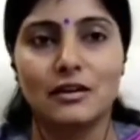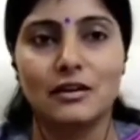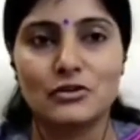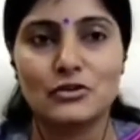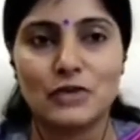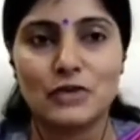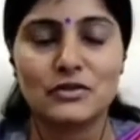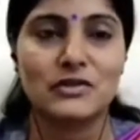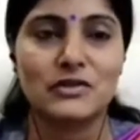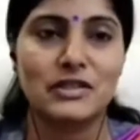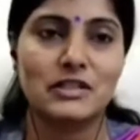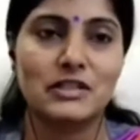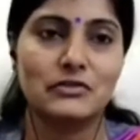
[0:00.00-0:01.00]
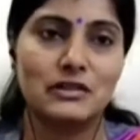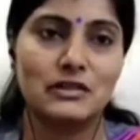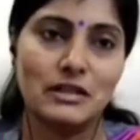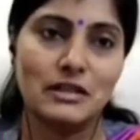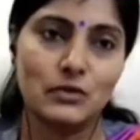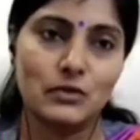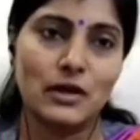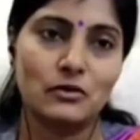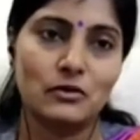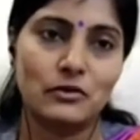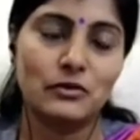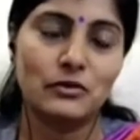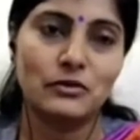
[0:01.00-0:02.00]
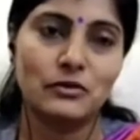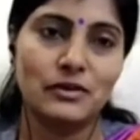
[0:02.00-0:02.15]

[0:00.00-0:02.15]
to associate with each one of you.